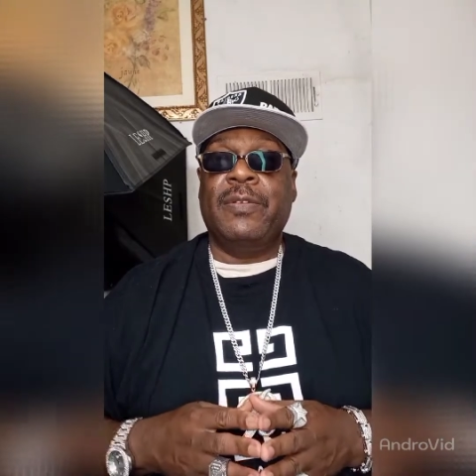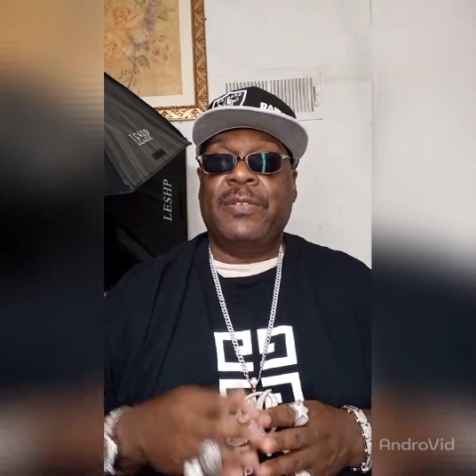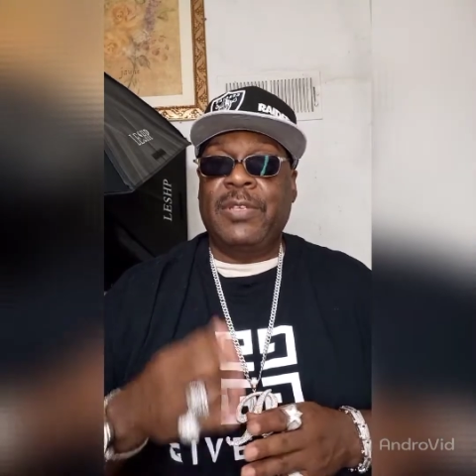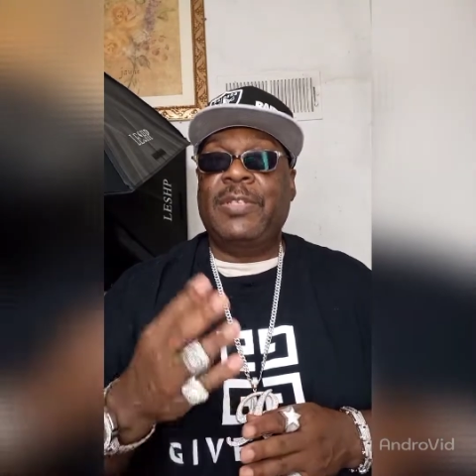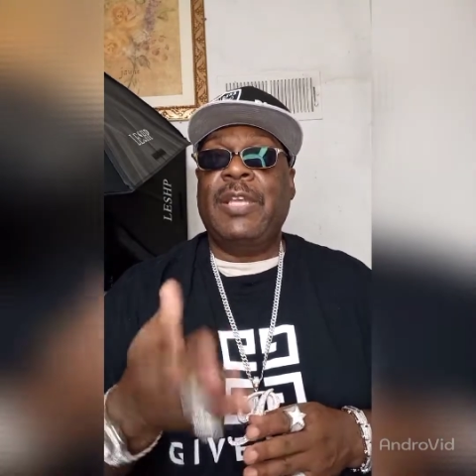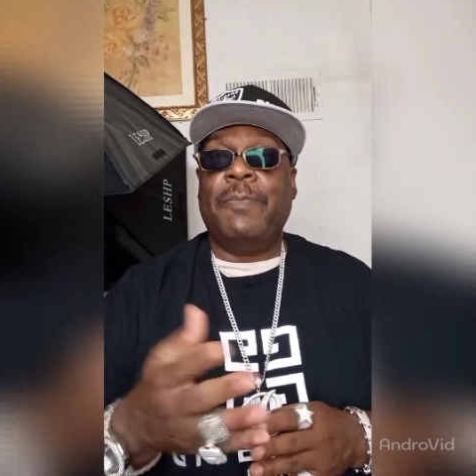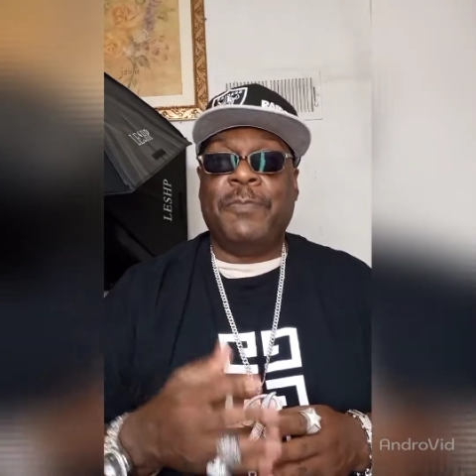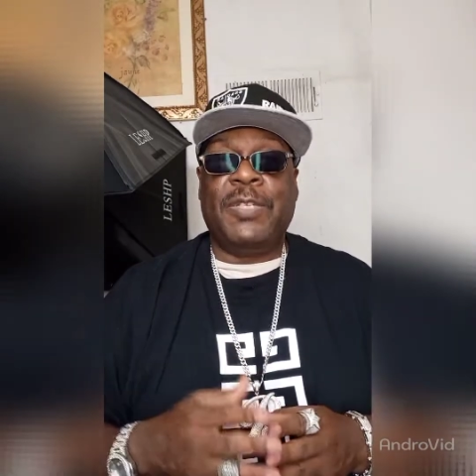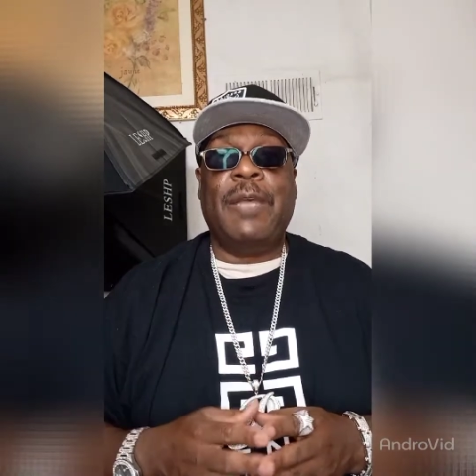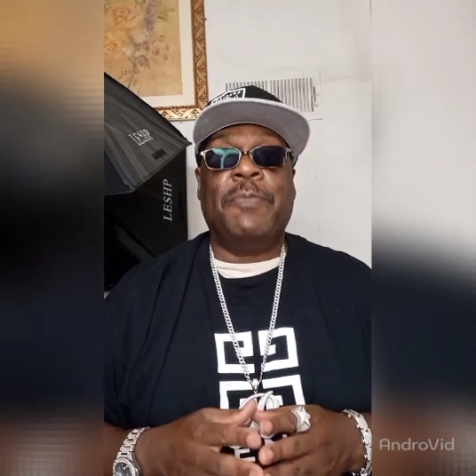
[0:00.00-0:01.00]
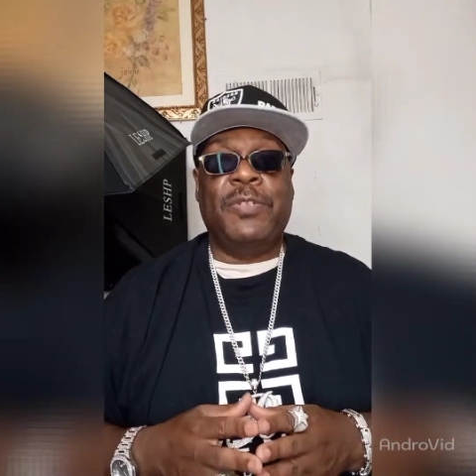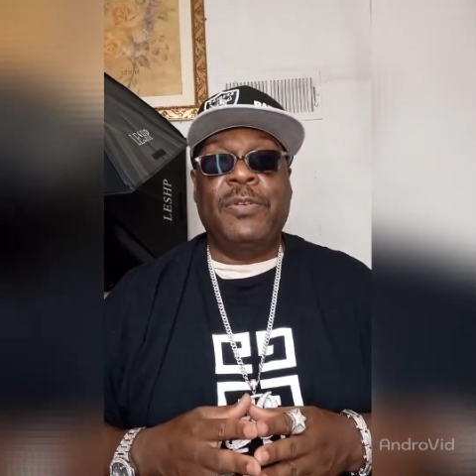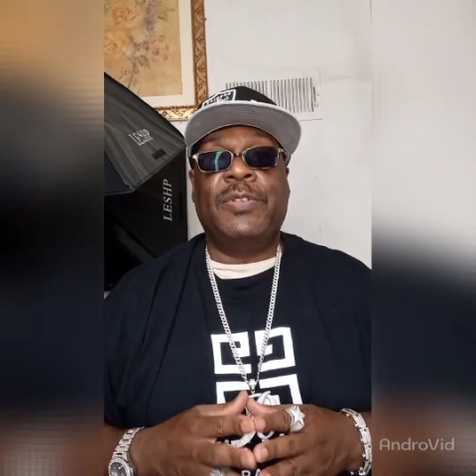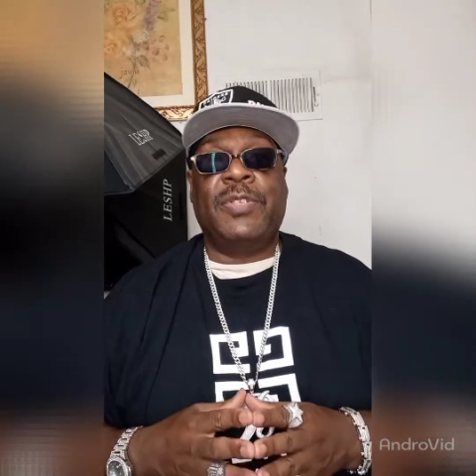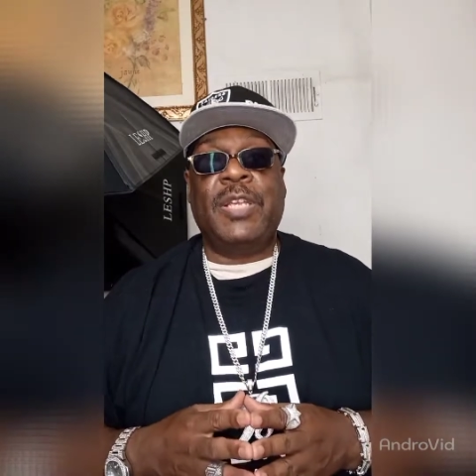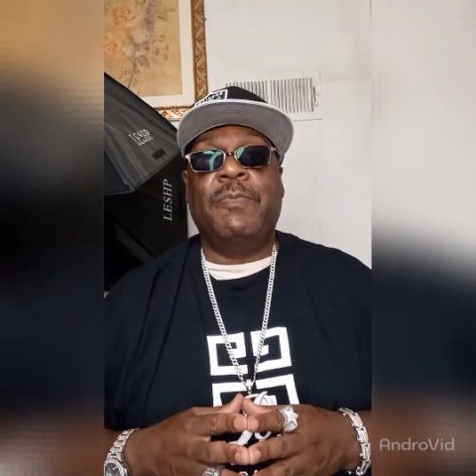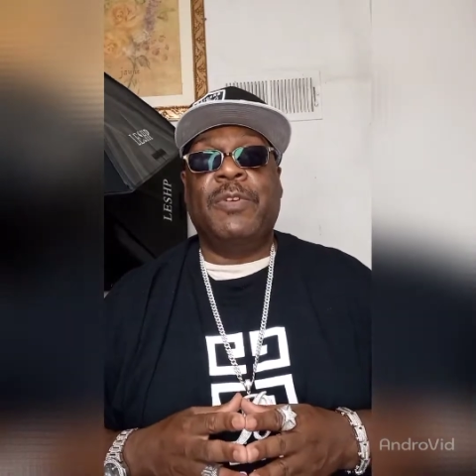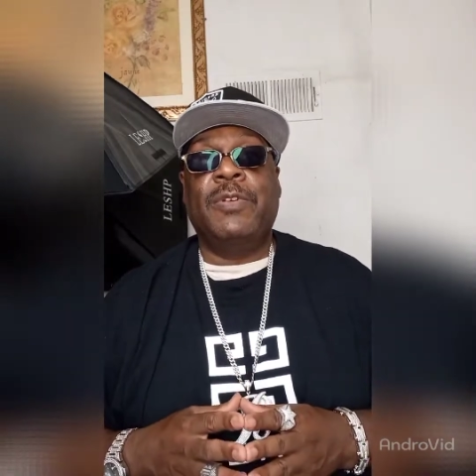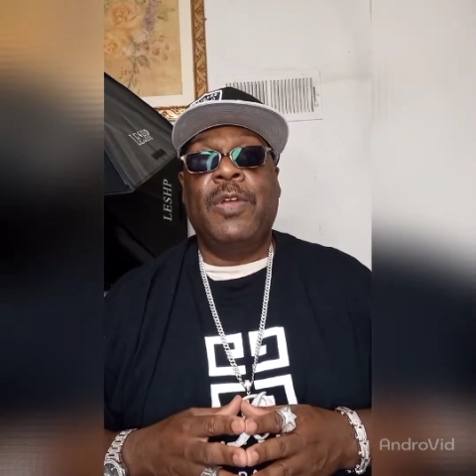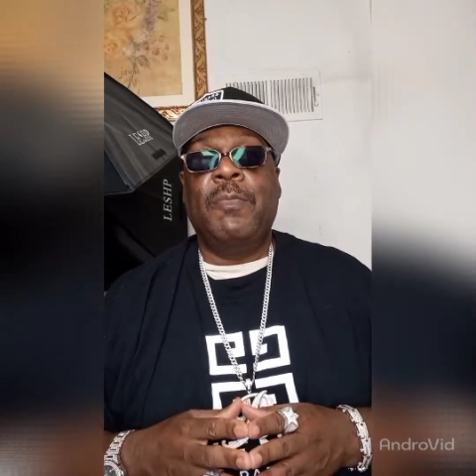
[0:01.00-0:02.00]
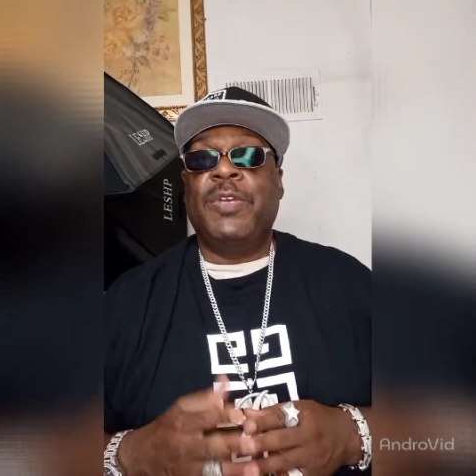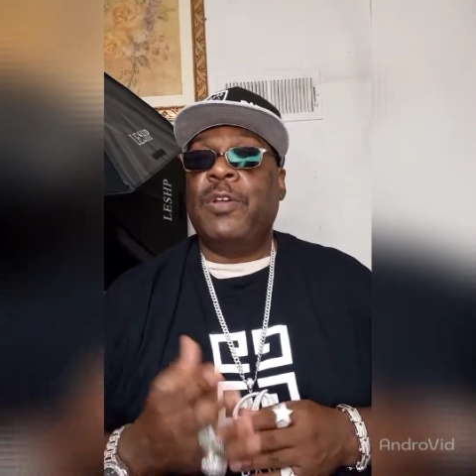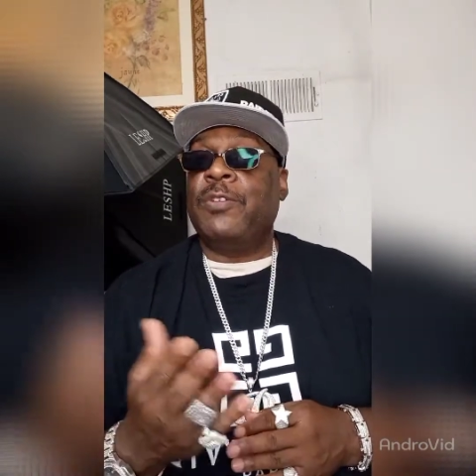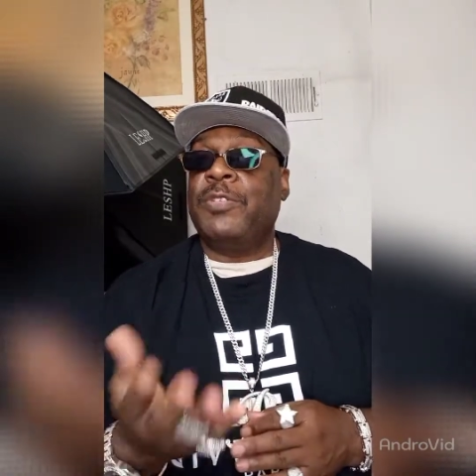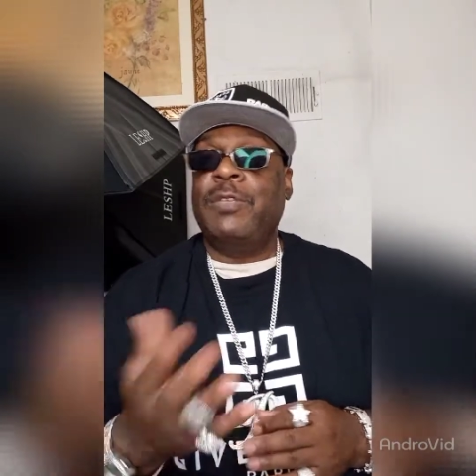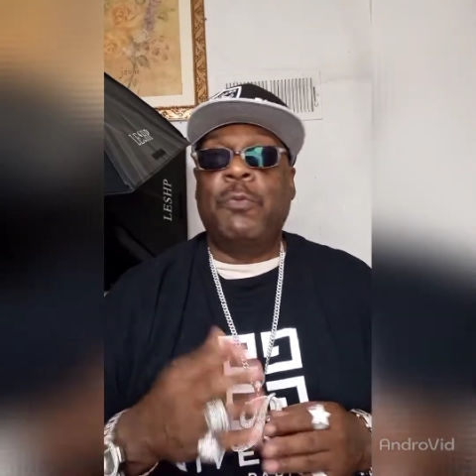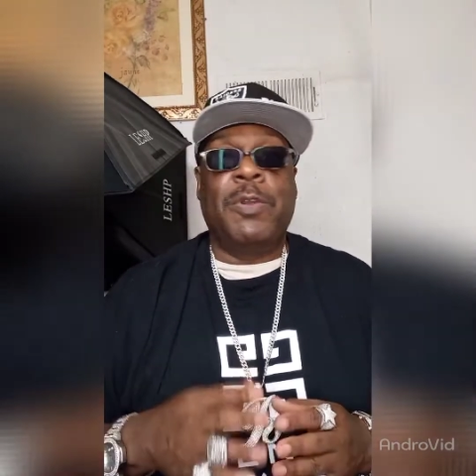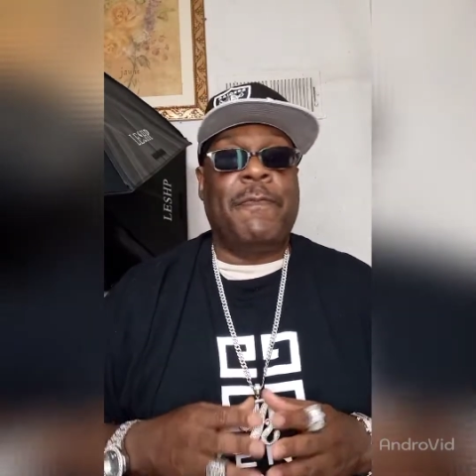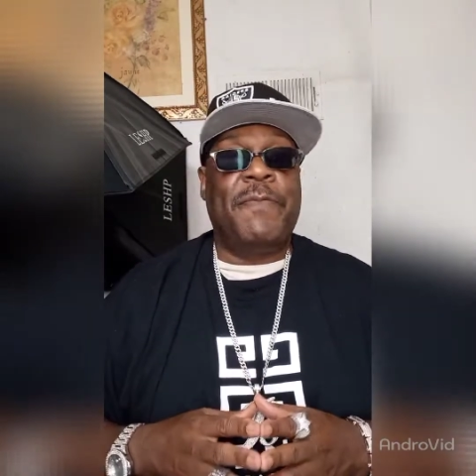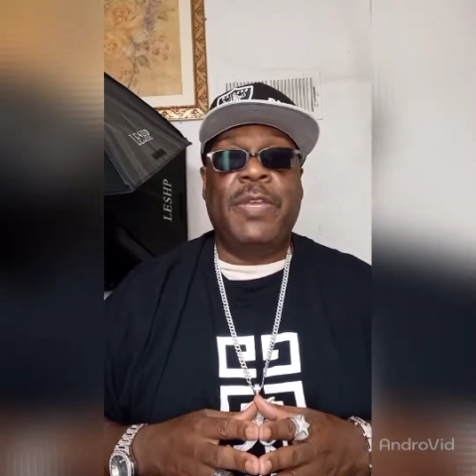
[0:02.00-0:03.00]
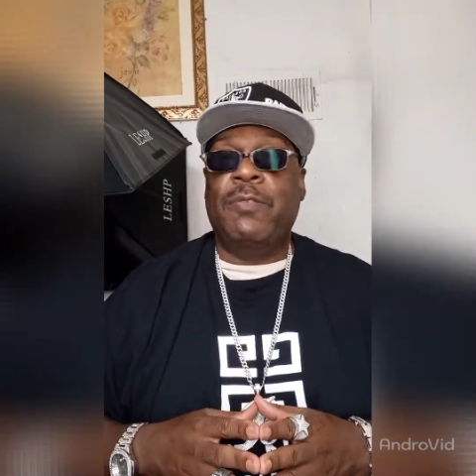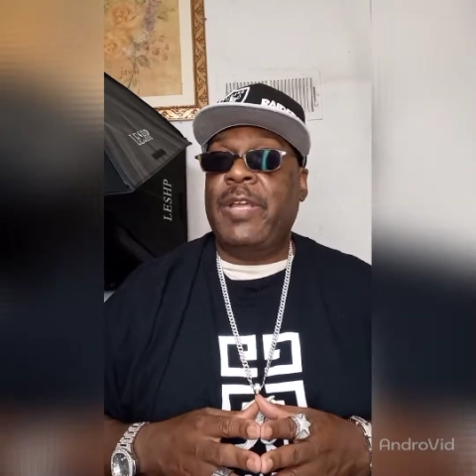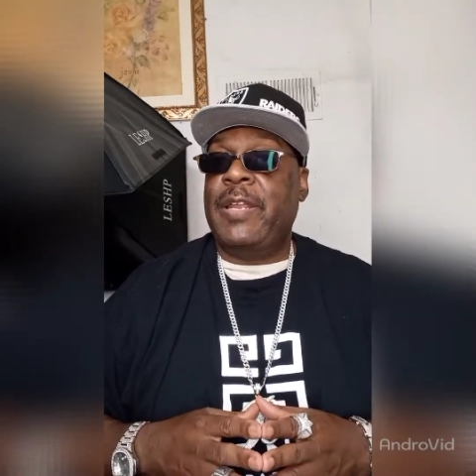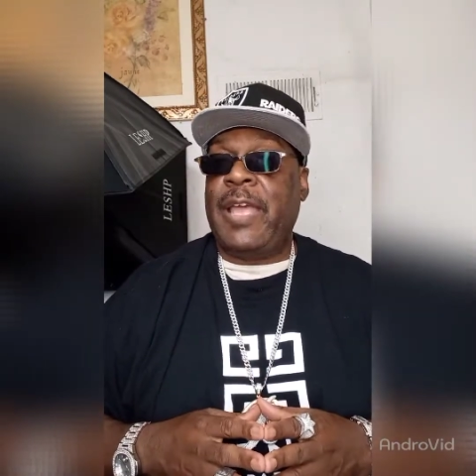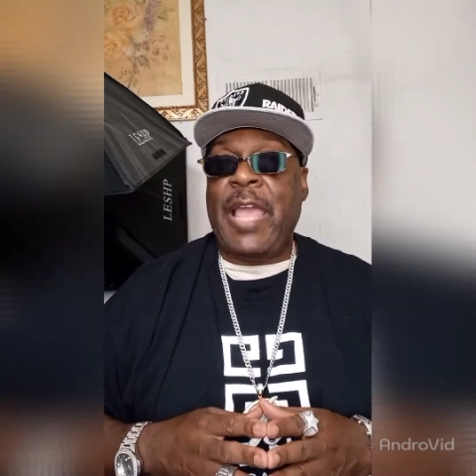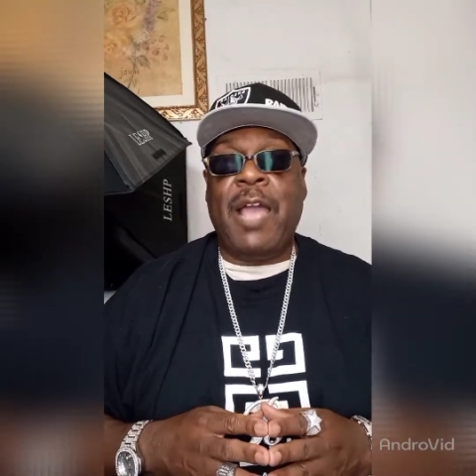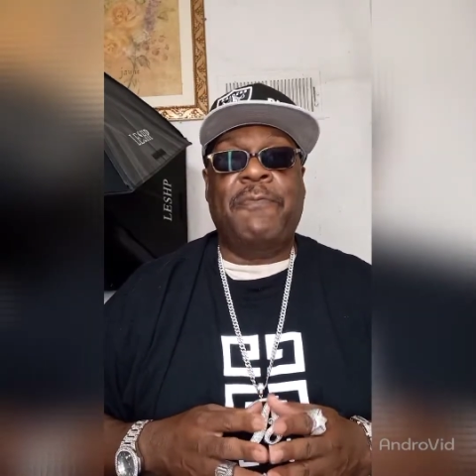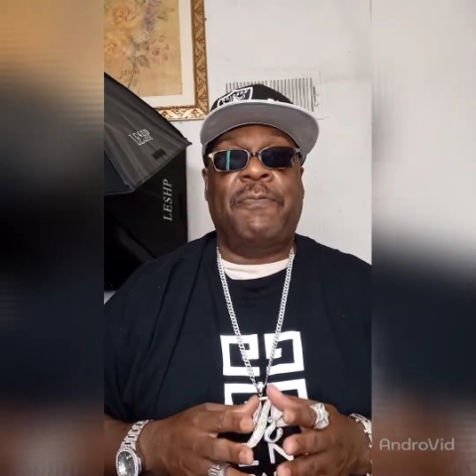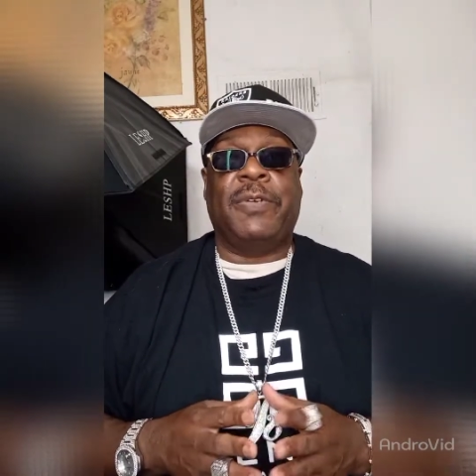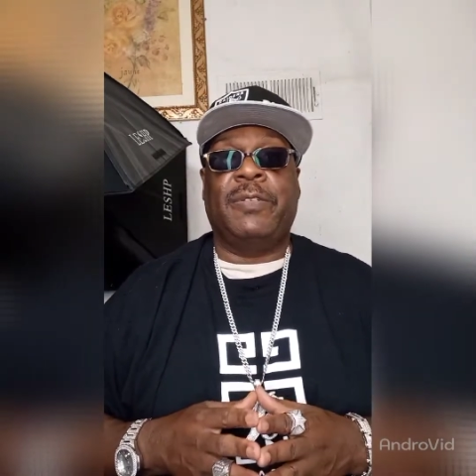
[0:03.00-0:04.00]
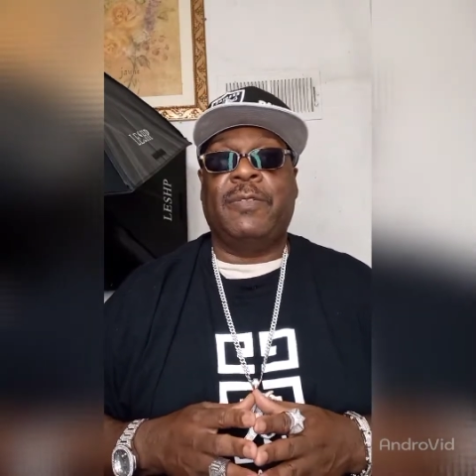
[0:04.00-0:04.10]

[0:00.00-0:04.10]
She's stepping to a Sigma because she want to feel that alpha.